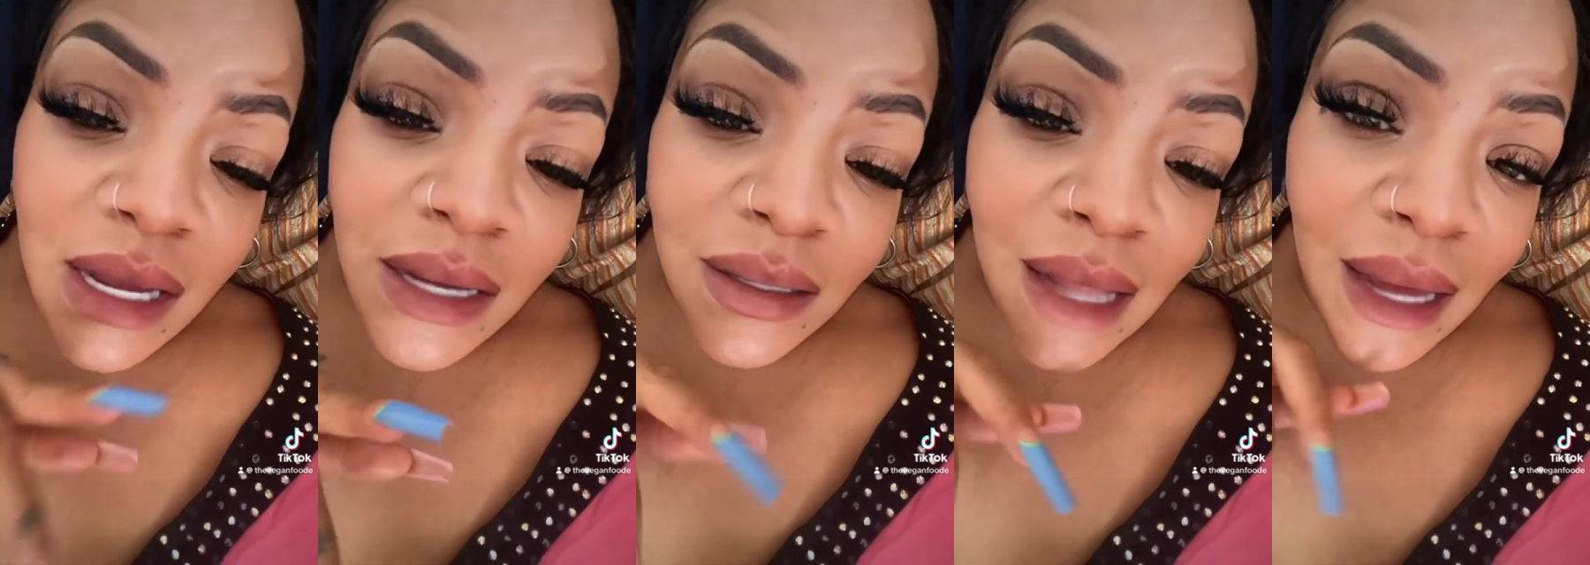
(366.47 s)

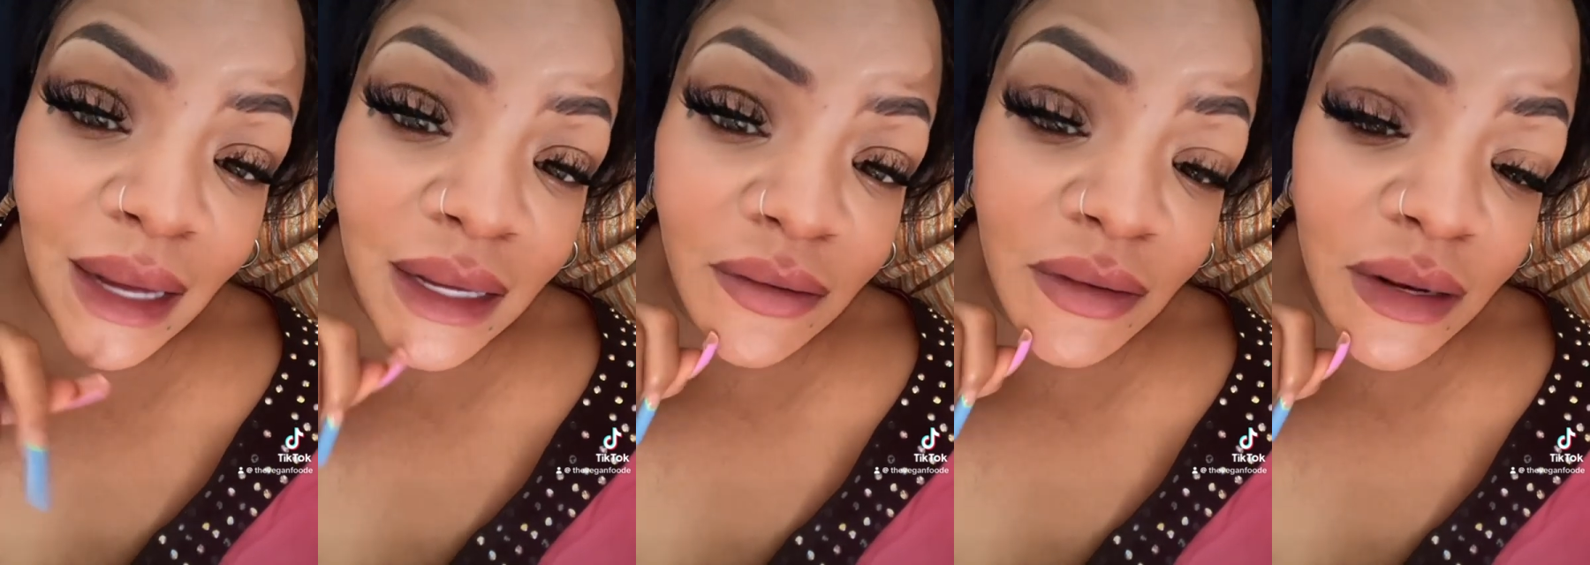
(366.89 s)
not
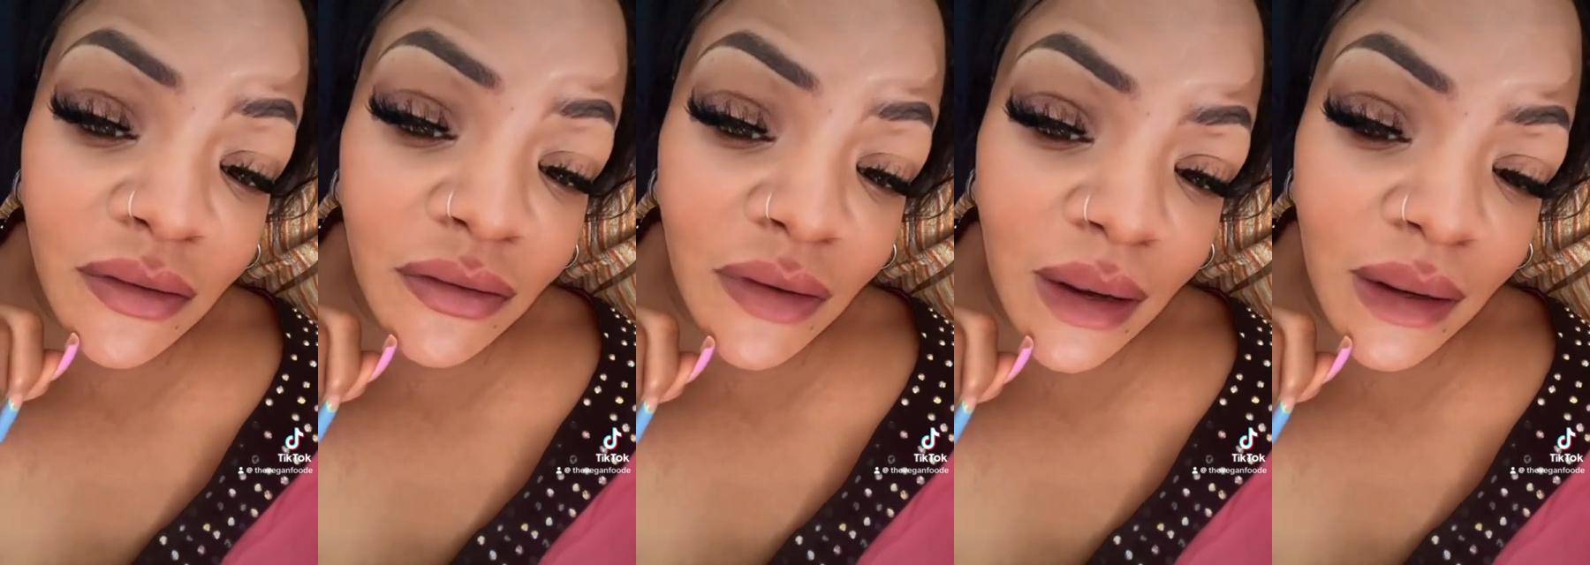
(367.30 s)
giving a
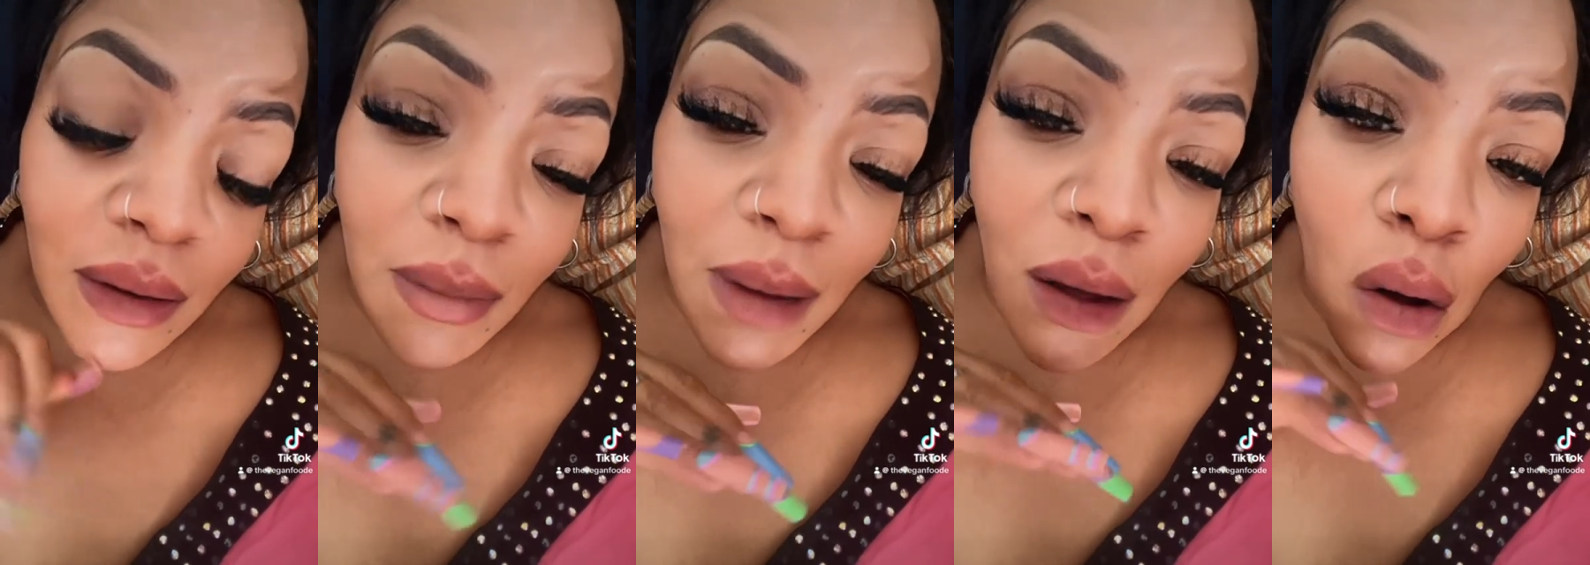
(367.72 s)
fuck
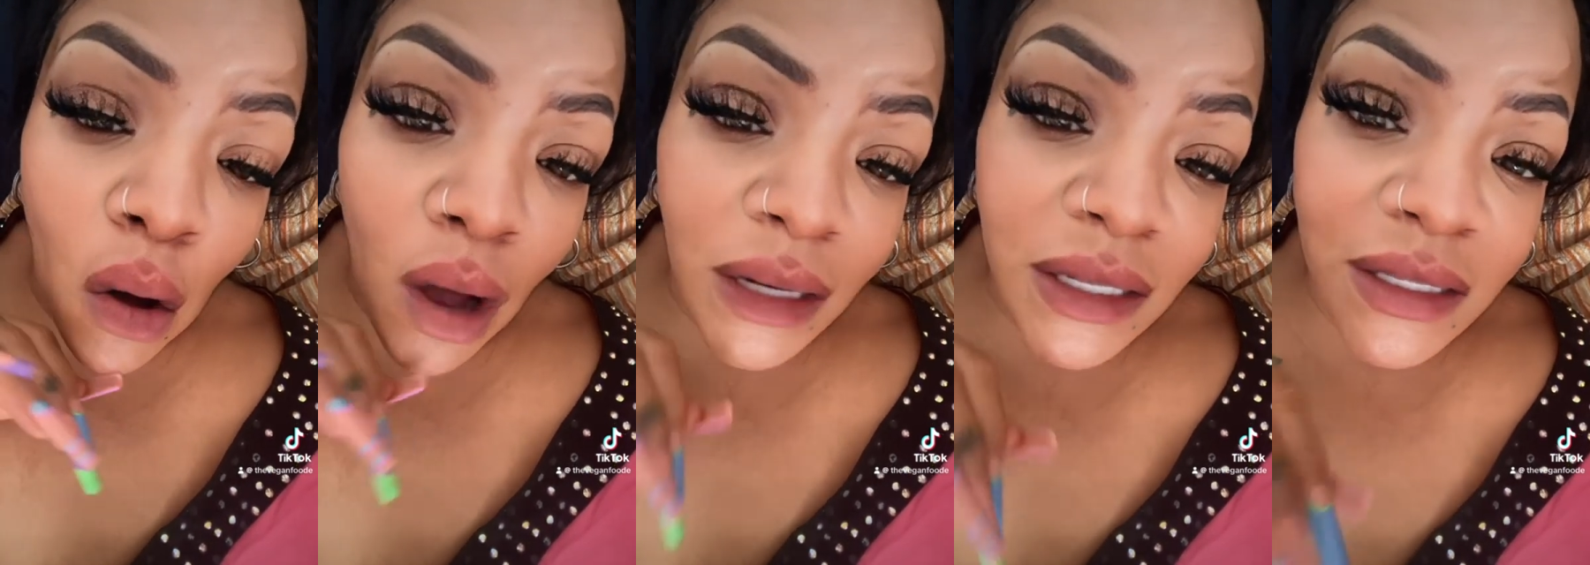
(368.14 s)
about
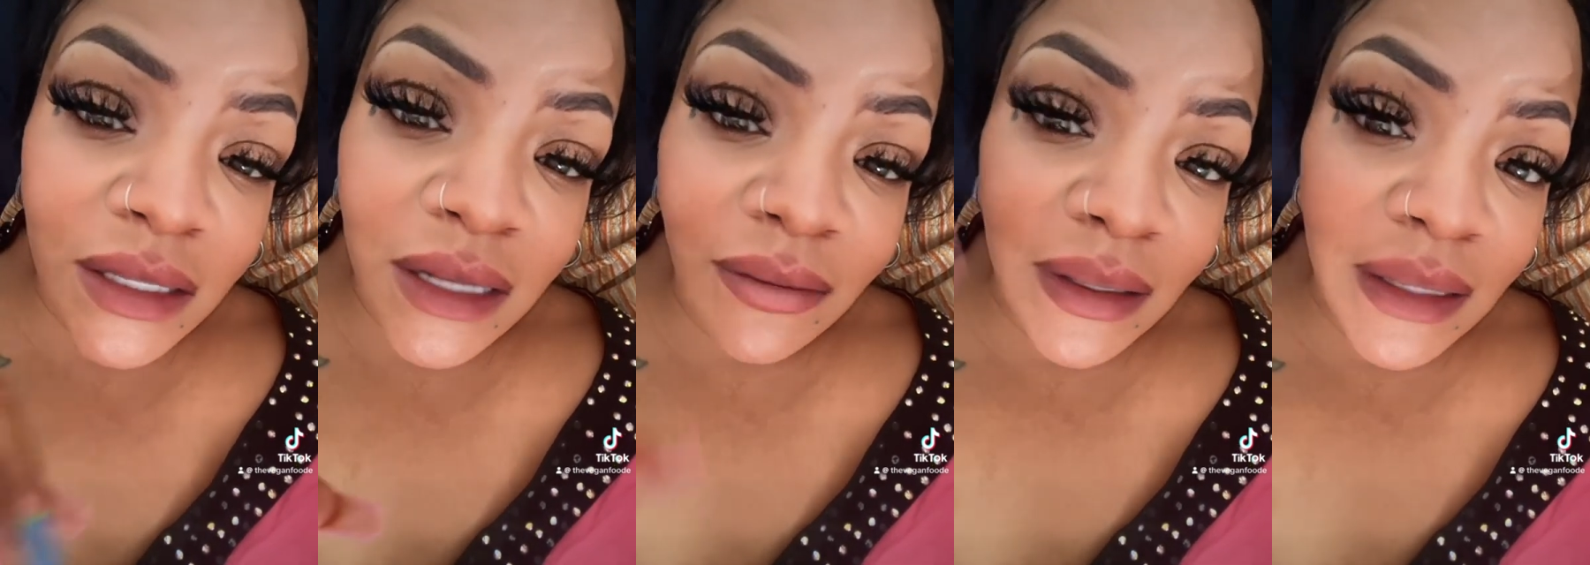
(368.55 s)
all this
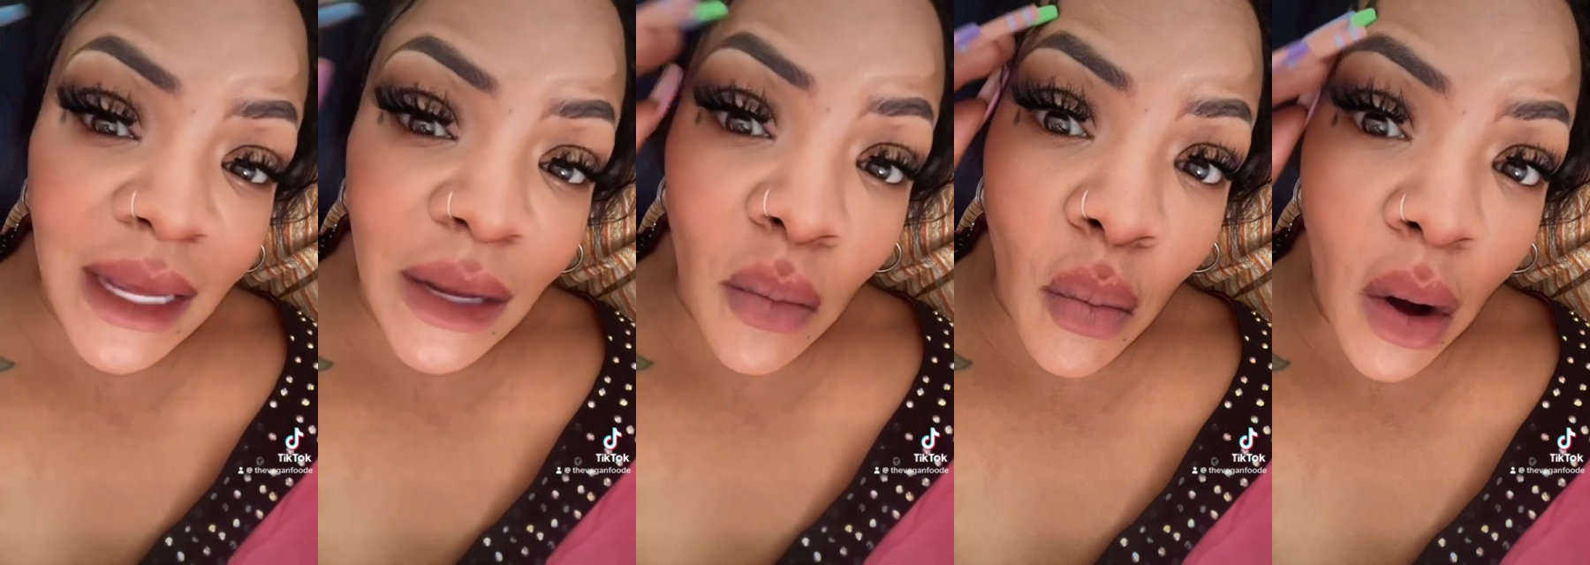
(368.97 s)
stuff that they
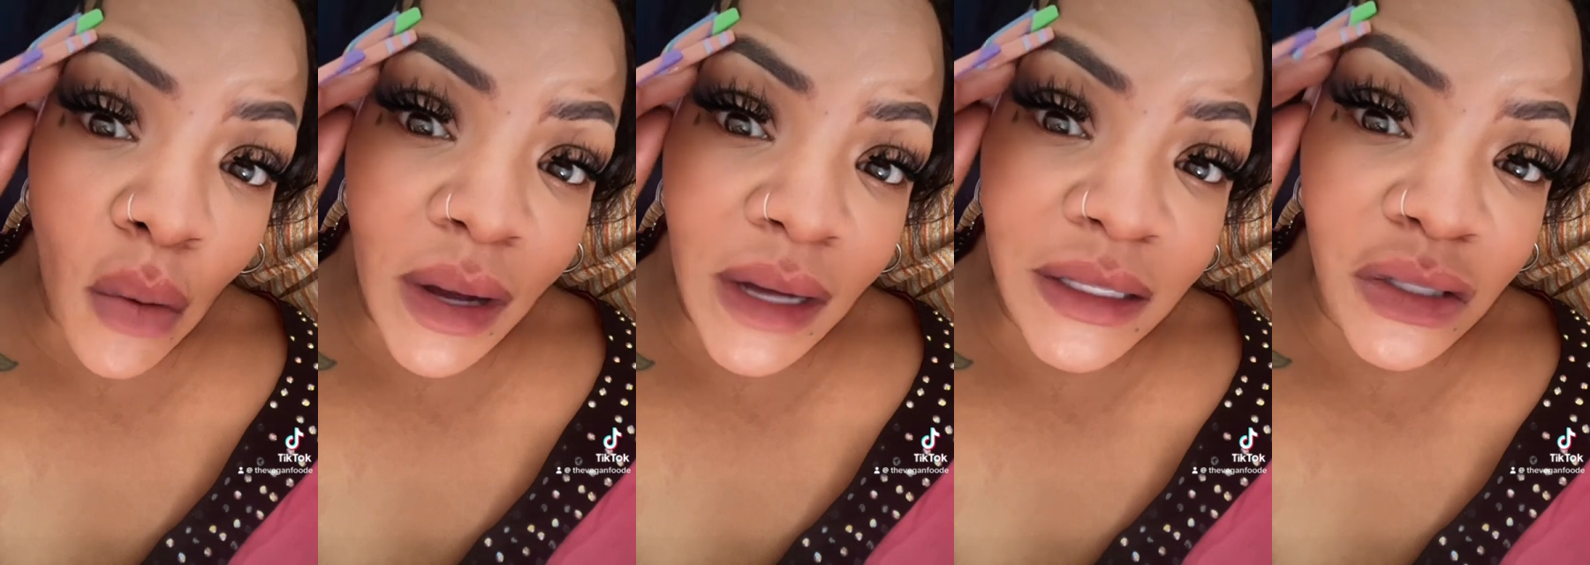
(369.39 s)
want
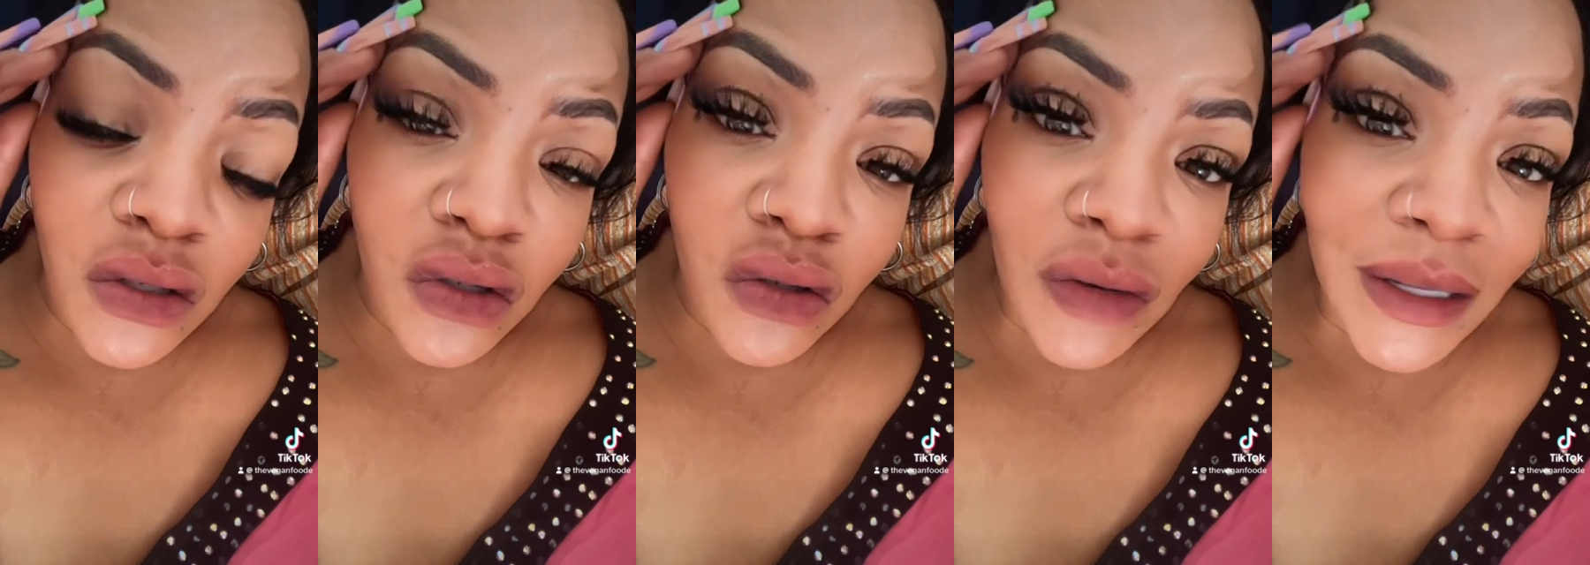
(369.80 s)
us to
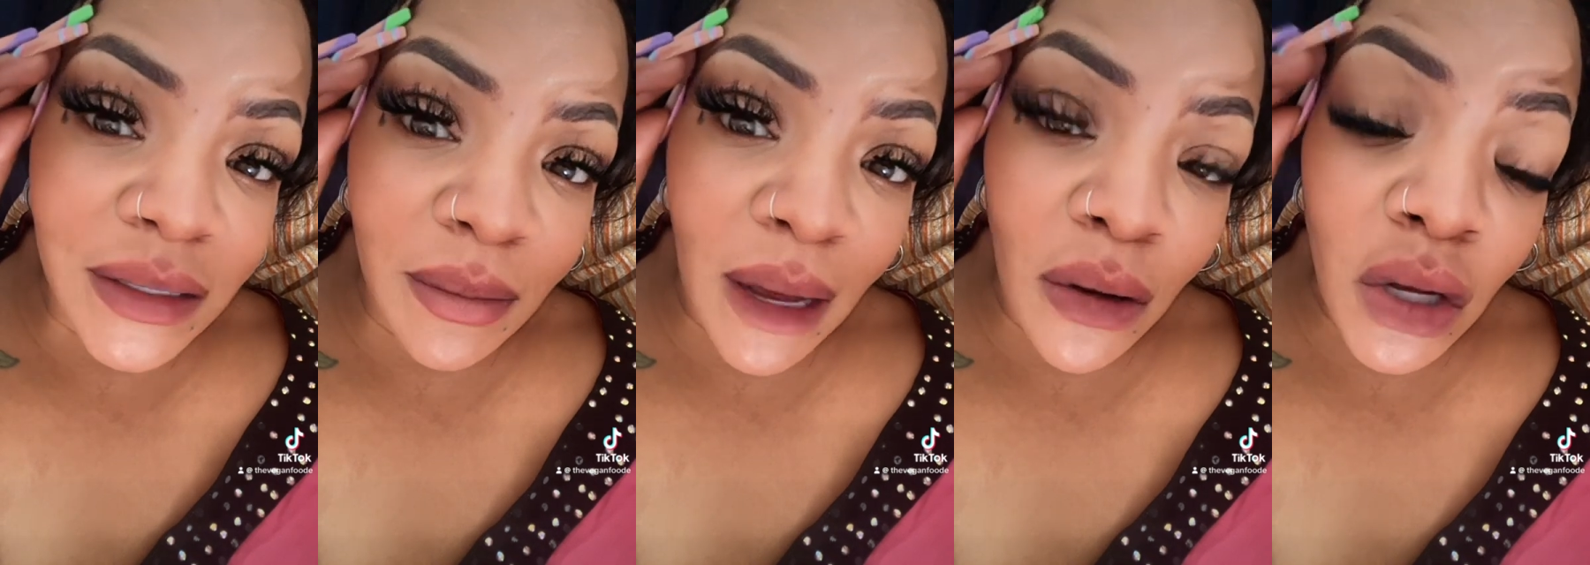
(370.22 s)
stress
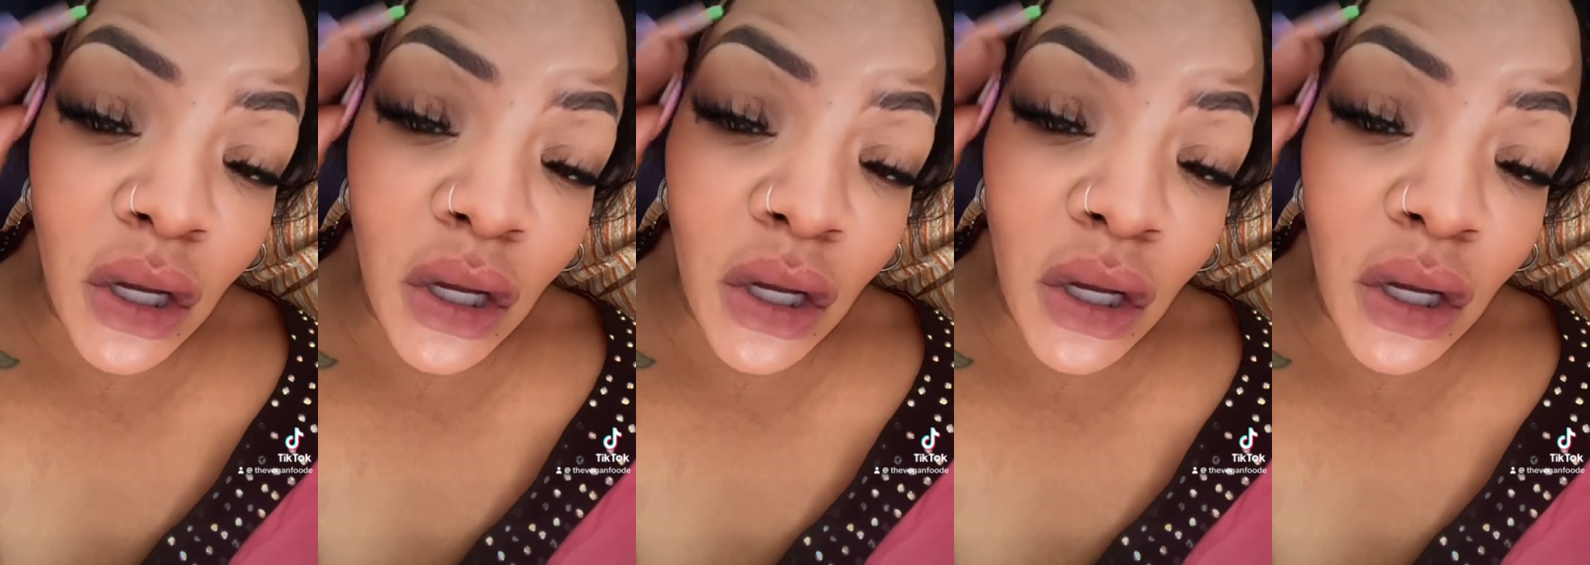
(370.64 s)
about.